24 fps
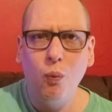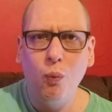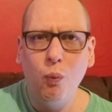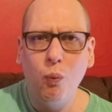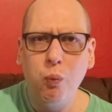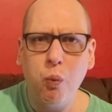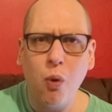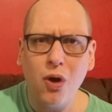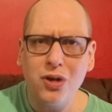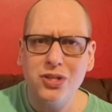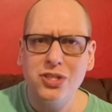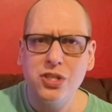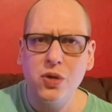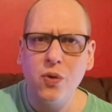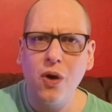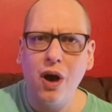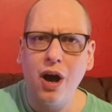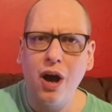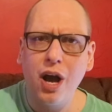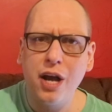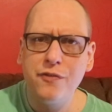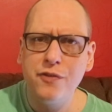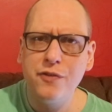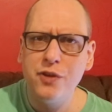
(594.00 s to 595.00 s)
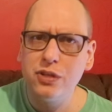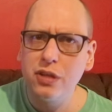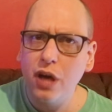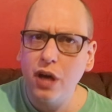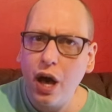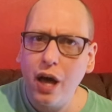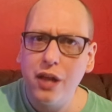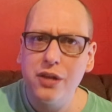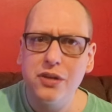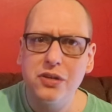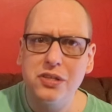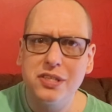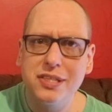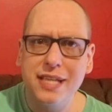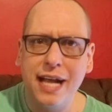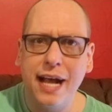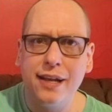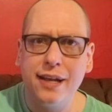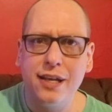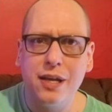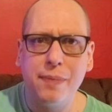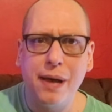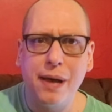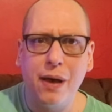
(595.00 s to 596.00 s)
What's so hard for you to
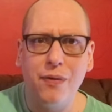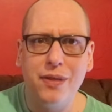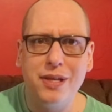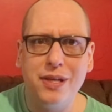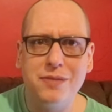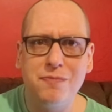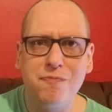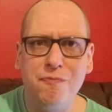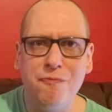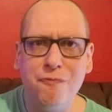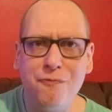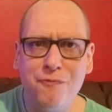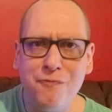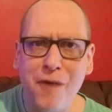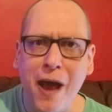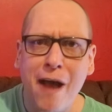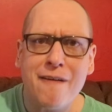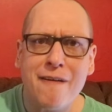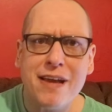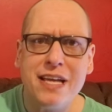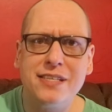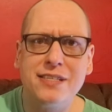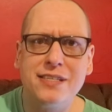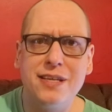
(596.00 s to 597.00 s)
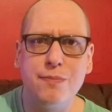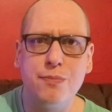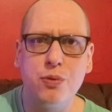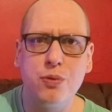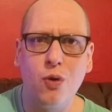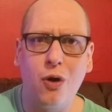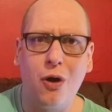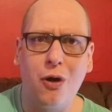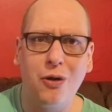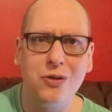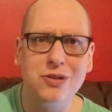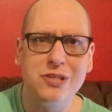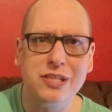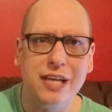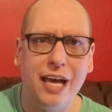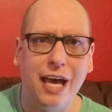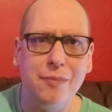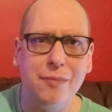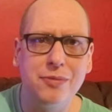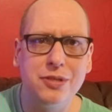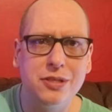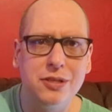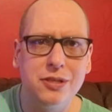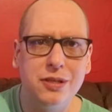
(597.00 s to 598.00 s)
understand about this very simple
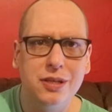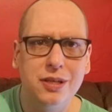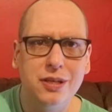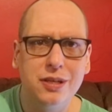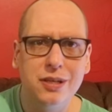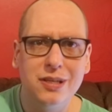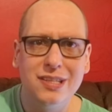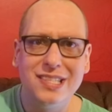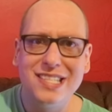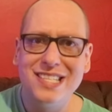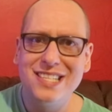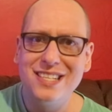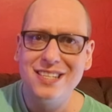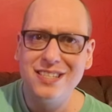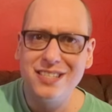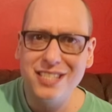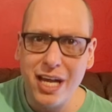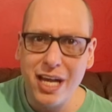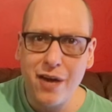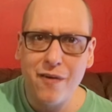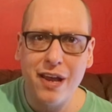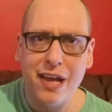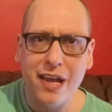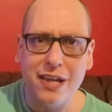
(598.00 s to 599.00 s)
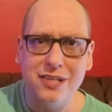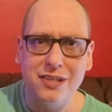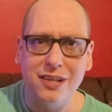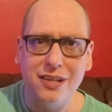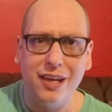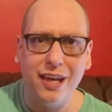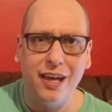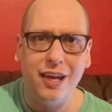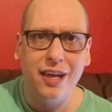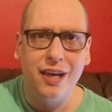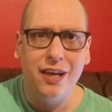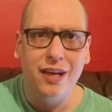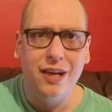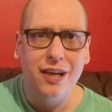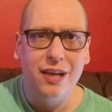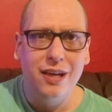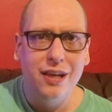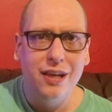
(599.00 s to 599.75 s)
concept? Seriously.